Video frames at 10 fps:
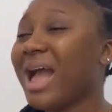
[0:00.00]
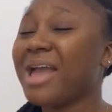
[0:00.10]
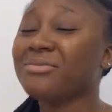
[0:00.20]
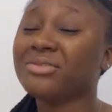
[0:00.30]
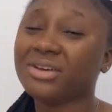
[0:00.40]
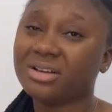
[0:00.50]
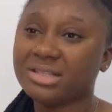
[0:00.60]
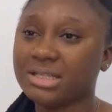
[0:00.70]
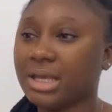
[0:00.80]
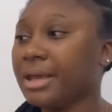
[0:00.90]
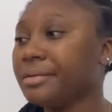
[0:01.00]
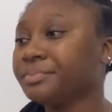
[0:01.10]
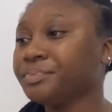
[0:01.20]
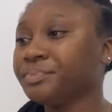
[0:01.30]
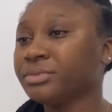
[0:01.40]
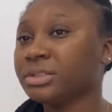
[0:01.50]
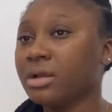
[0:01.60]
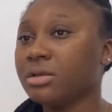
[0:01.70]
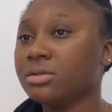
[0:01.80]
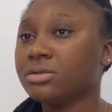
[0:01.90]
i even felt sick
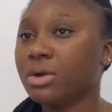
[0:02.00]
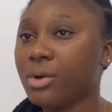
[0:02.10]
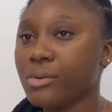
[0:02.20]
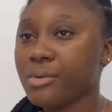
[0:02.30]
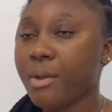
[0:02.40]
so